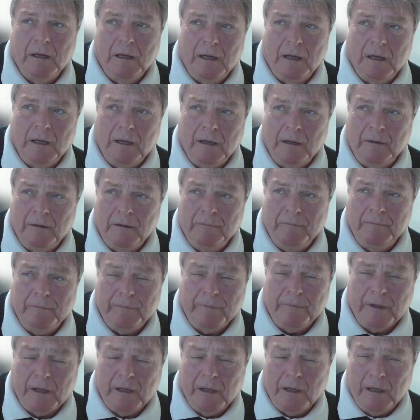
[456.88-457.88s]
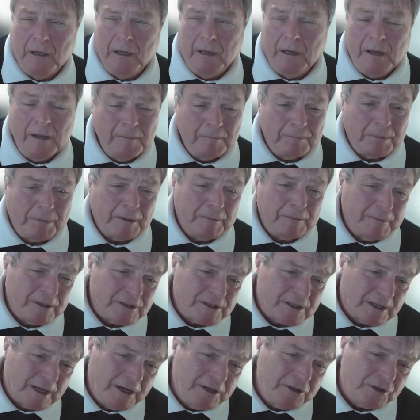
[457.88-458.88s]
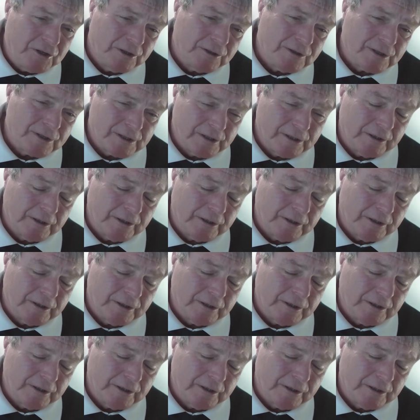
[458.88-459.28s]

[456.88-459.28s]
implementations